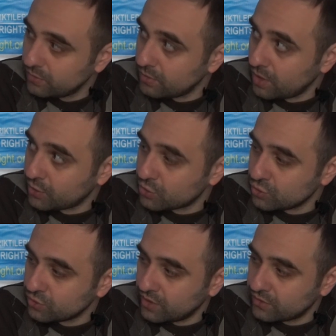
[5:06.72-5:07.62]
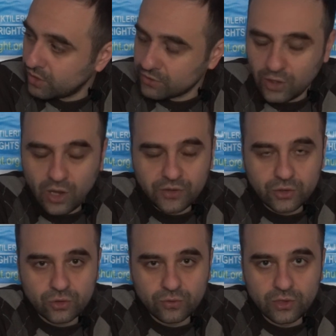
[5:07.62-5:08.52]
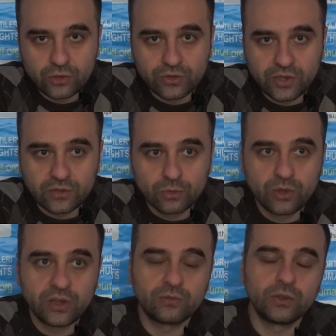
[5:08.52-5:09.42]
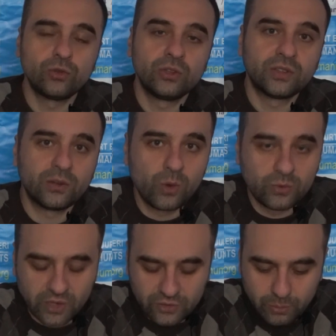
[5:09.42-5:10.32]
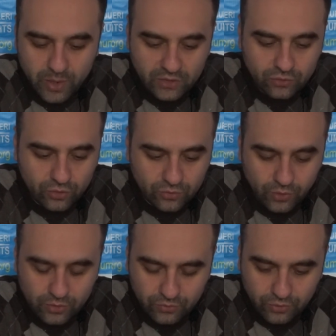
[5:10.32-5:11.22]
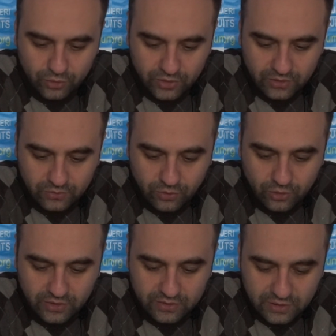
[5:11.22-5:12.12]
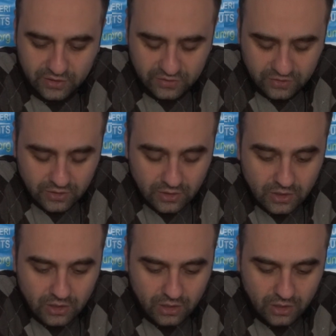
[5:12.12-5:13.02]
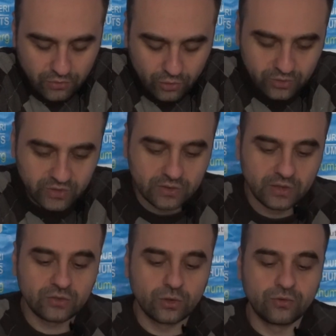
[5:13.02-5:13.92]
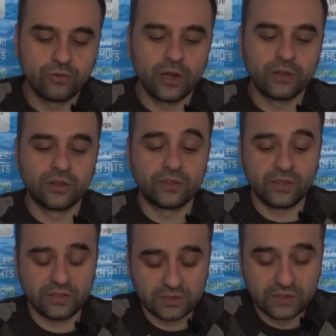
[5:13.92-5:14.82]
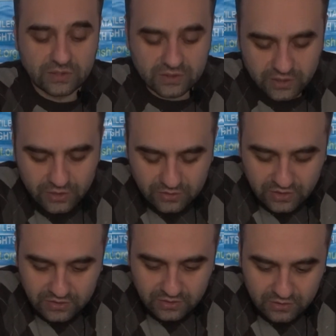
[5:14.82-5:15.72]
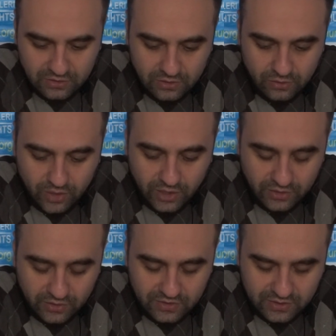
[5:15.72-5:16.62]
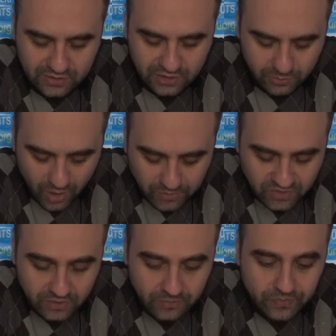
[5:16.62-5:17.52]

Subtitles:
Atajurt video testimonies, video interviews are the main source for this list. For this list of 160 imams.